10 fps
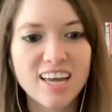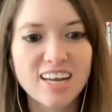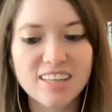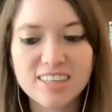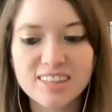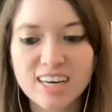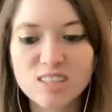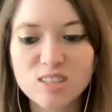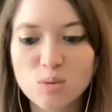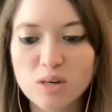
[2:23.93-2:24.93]
And I think
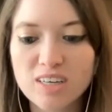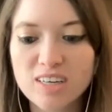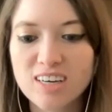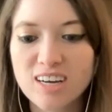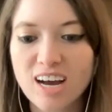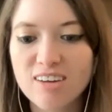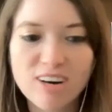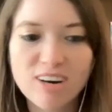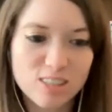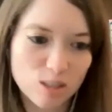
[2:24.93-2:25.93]
that's what I
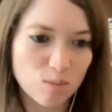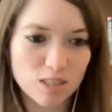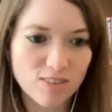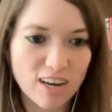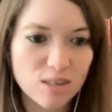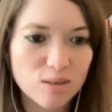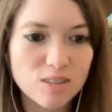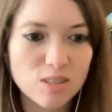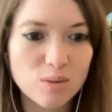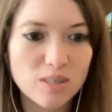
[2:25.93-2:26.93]
find so much value in
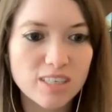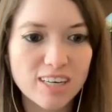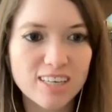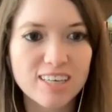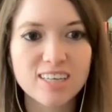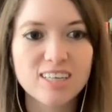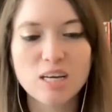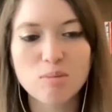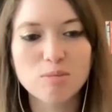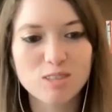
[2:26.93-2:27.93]
storytelling. It
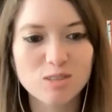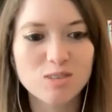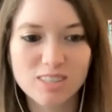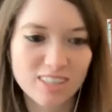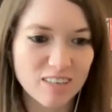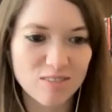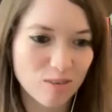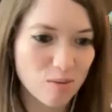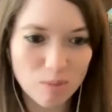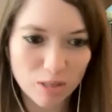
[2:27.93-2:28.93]
enables you to live
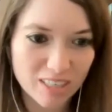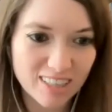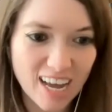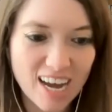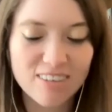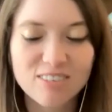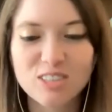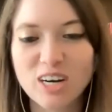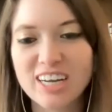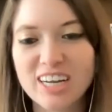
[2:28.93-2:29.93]
a million lives,
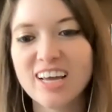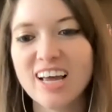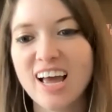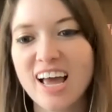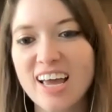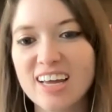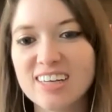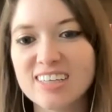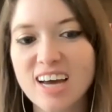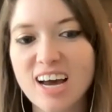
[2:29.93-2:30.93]
right?
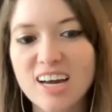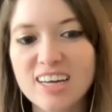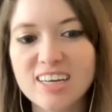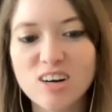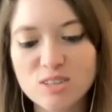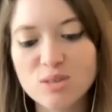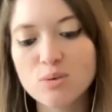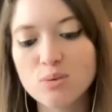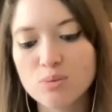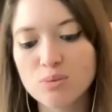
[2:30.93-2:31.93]
And I
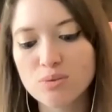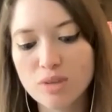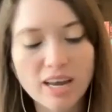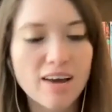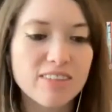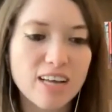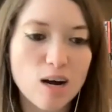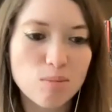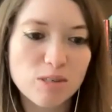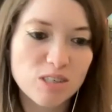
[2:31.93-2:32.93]
also like having that
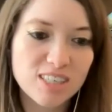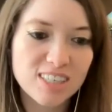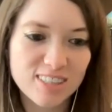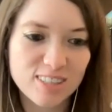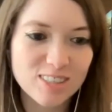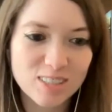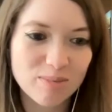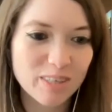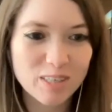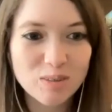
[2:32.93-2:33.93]
opportunity to learn
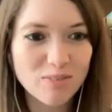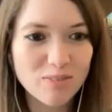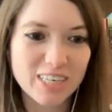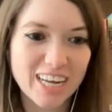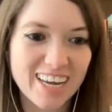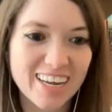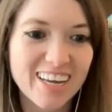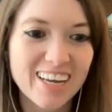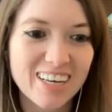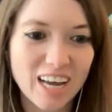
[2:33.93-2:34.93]
something new every day
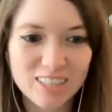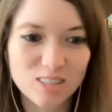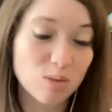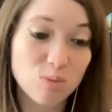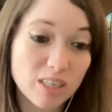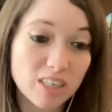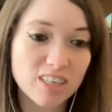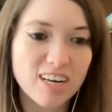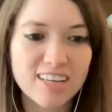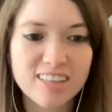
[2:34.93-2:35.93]
as a reader,
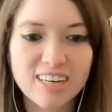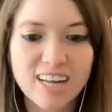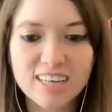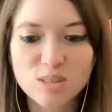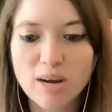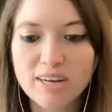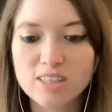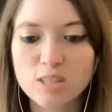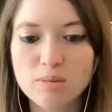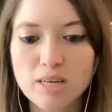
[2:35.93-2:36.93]
and then as a writer
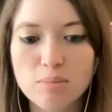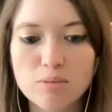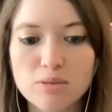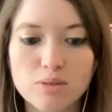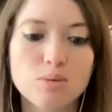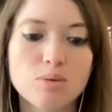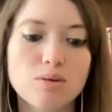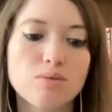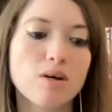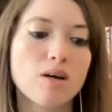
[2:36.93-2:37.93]
to be able to sort
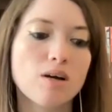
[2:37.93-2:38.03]
of